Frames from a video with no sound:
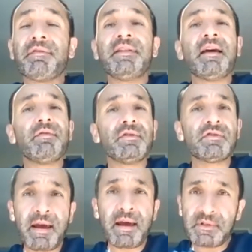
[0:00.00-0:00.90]
never
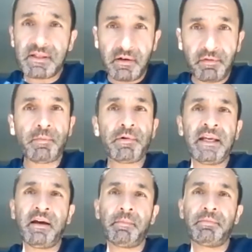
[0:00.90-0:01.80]
dreamt of
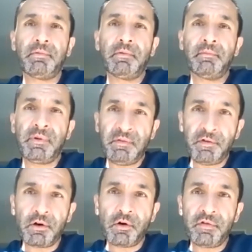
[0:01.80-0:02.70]
opening up before
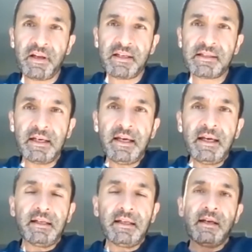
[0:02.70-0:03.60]
COVID.
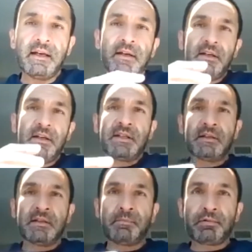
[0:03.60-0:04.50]

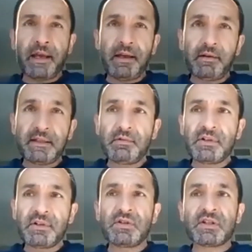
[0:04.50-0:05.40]
The priority
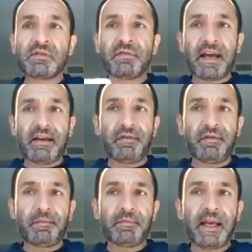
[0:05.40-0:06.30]
was to survive.
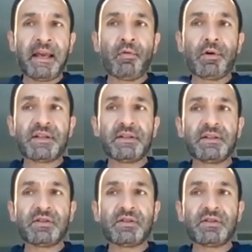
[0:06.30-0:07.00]
It wasn't